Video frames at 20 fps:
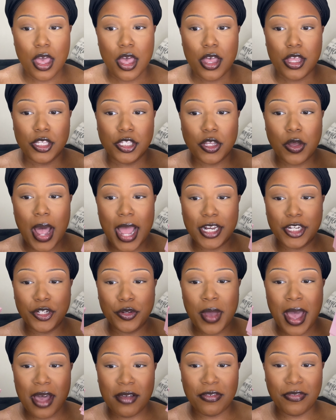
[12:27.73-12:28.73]
So I do
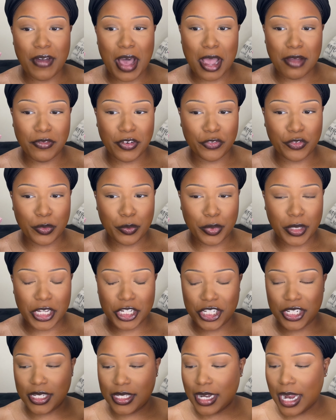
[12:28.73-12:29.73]
have 5 different
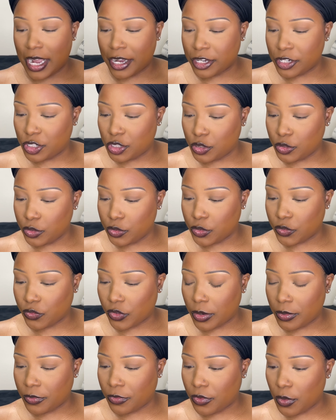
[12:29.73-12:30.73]
blushes that I can choose
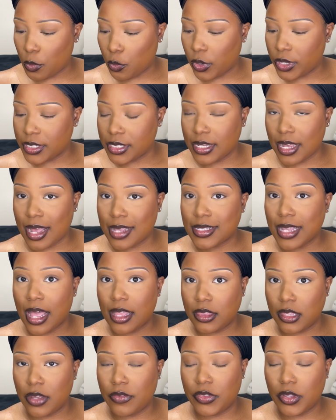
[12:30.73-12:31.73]
from OneSize. I
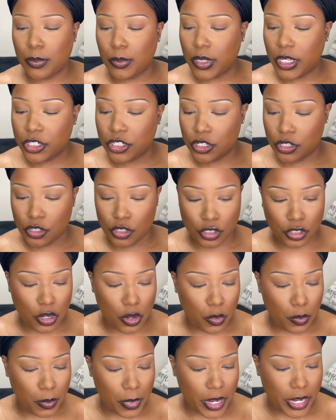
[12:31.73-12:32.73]
love their blushes
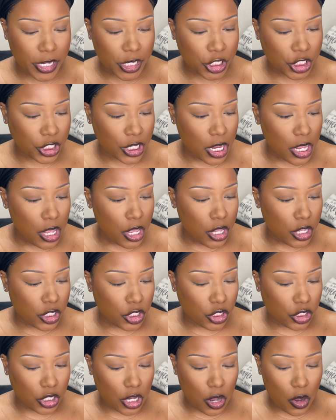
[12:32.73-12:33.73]
so much.
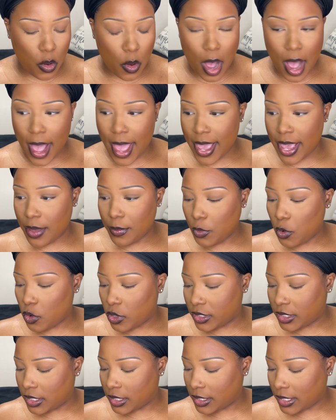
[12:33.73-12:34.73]
So I am
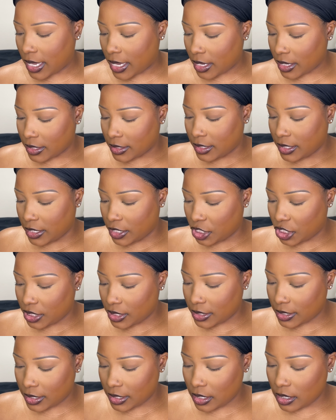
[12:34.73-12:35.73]
going to take
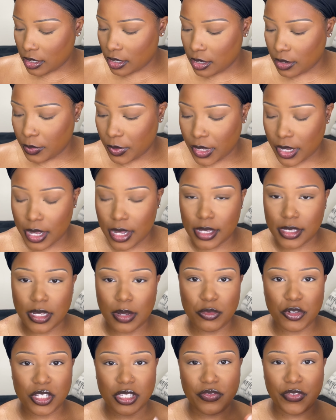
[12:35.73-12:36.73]
Attention Seeker because
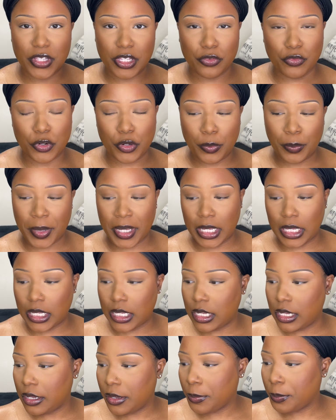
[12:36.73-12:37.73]
I'm just feeling real
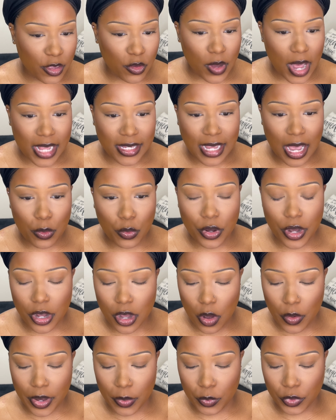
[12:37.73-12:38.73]
pinky. You guys, I would
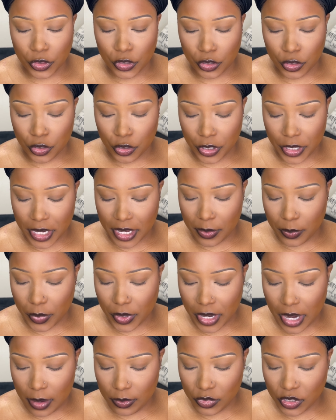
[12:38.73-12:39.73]
go in with the cream,
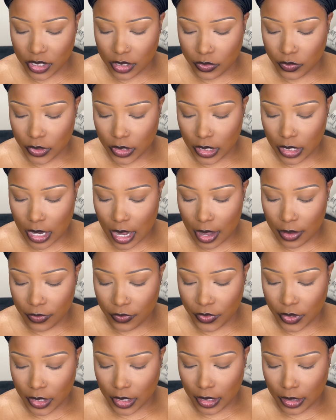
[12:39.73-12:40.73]
but I'm just really not
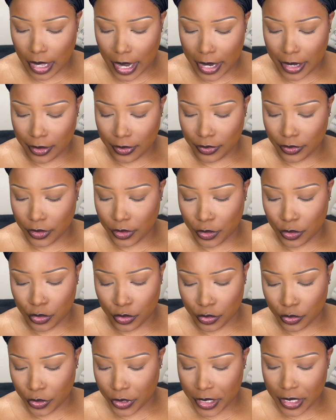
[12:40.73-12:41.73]
feeling like the
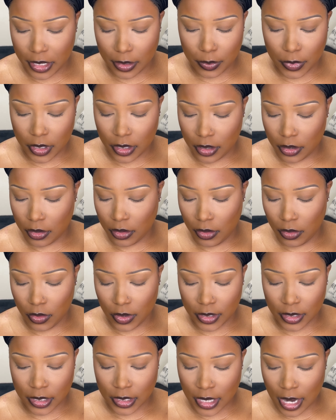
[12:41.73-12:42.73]
cream
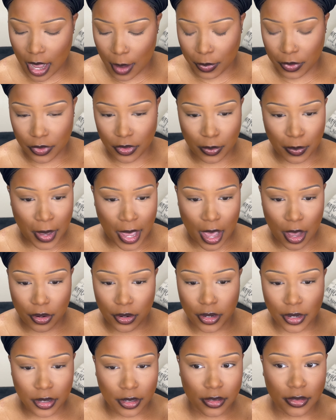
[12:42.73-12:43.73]
on top of the
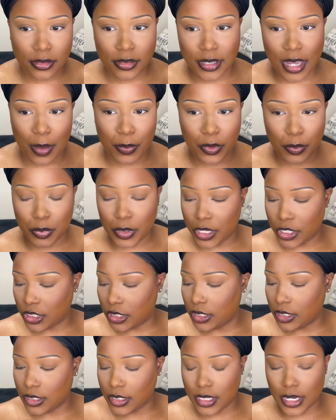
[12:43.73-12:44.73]
powder type of blush
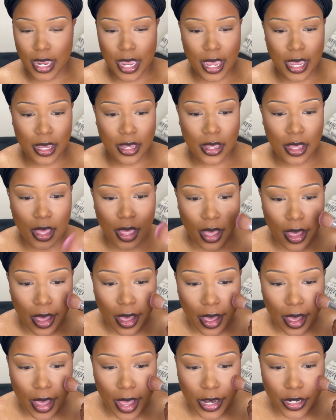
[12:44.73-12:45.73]
look today.
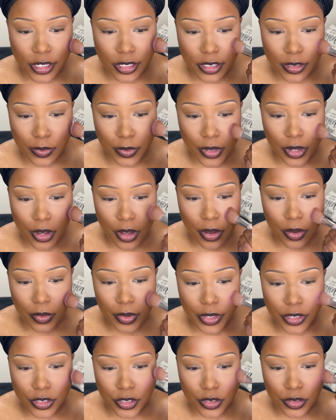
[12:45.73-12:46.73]
I just want to go
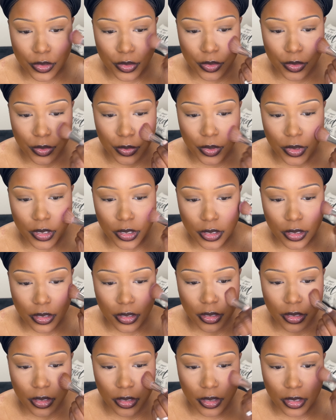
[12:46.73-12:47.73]
into
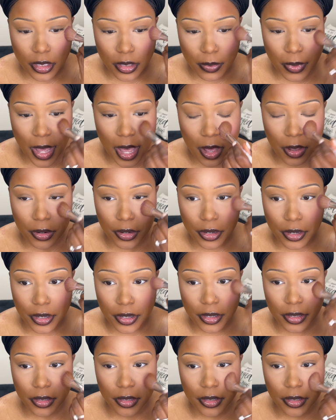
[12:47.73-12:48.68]
the powder.